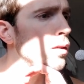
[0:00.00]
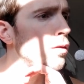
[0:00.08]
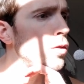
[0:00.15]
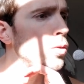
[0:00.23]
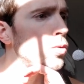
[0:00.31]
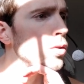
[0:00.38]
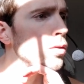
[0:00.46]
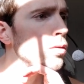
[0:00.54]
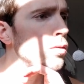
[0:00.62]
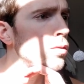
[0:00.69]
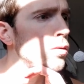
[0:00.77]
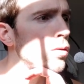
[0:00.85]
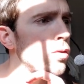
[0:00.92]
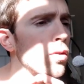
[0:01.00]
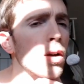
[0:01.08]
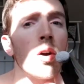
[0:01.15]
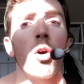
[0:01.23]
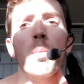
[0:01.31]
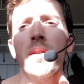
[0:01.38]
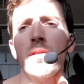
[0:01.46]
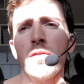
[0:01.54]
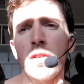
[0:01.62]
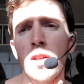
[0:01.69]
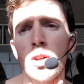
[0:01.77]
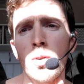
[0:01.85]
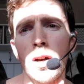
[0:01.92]
in the future. So I hope this
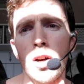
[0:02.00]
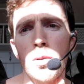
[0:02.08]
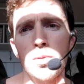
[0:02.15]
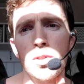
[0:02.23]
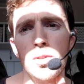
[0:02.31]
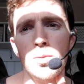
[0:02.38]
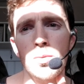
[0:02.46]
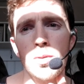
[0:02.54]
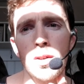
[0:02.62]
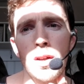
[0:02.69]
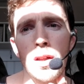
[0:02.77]
video helps you.